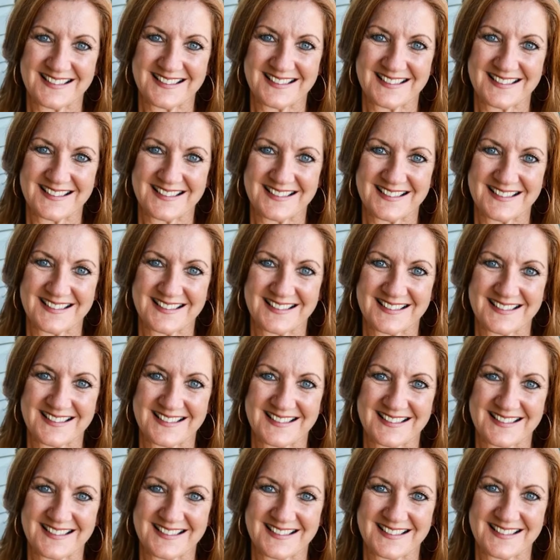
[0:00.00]
counselling
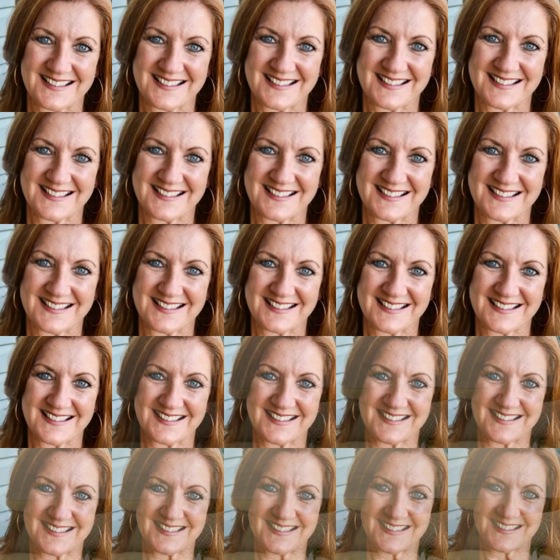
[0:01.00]
to our
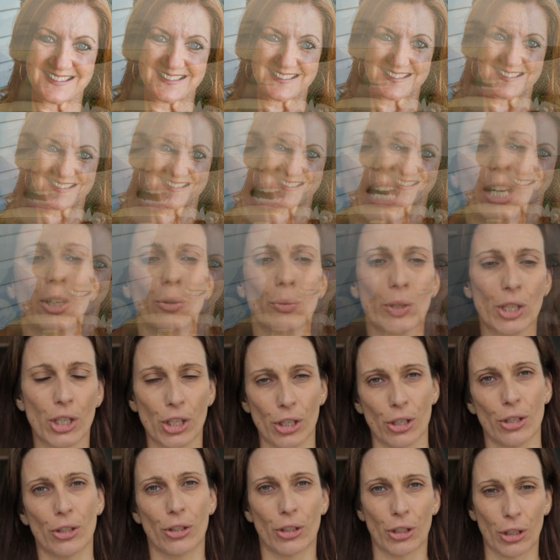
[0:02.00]
community at a
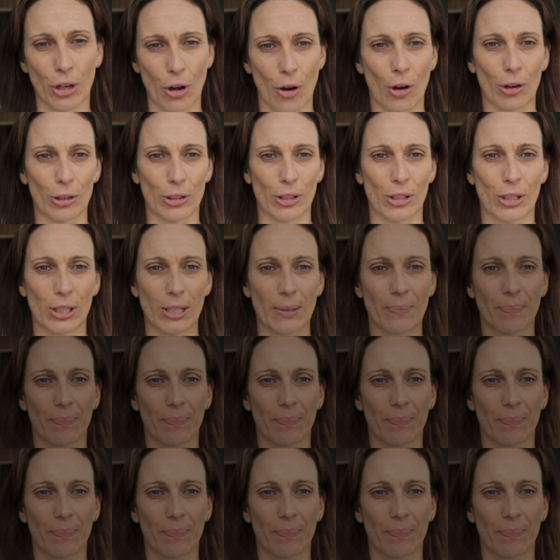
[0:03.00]
reduced cost.